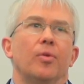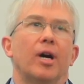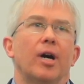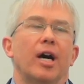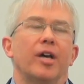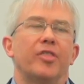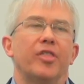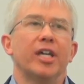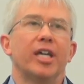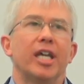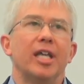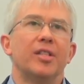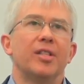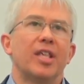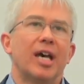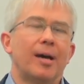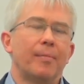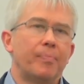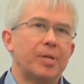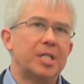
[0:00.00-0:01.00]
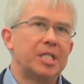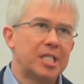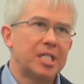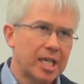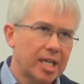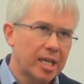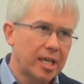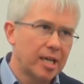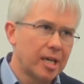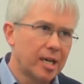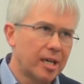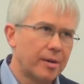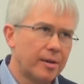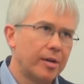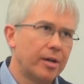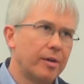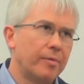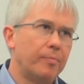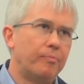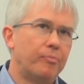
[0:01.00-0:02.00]
I think in that
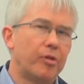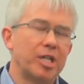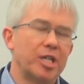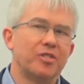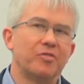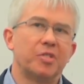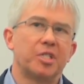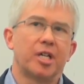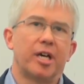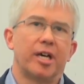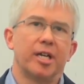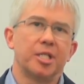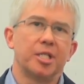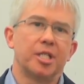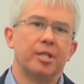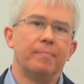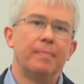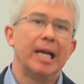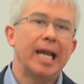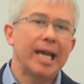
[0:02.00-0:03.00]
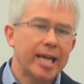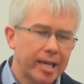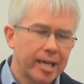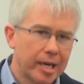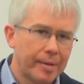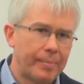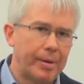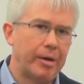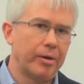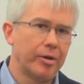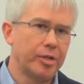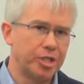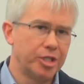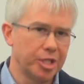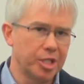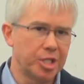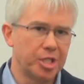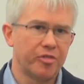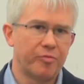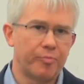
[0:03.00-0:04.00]
particular branch of science, the molecular
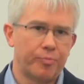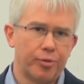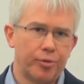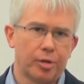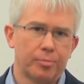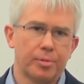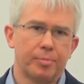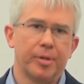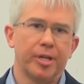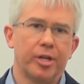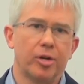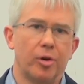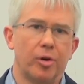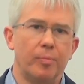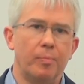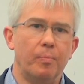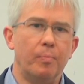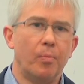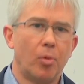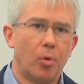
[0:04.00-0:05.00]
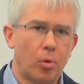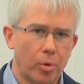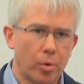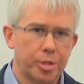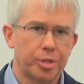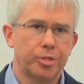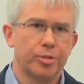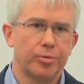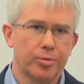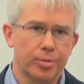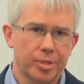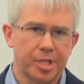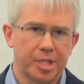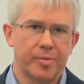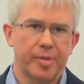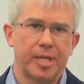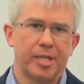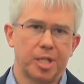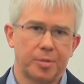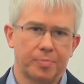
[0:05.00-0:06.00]
biologists have probably got more tools
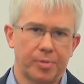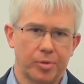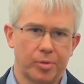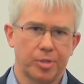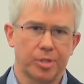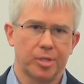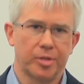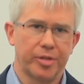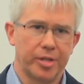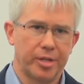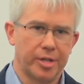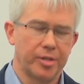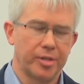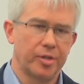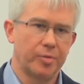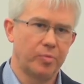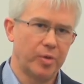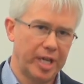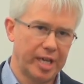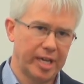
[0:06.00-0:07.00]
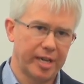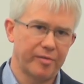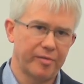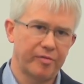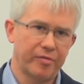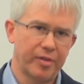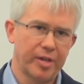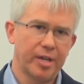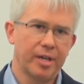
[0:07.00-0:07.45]
at their disposal than we have.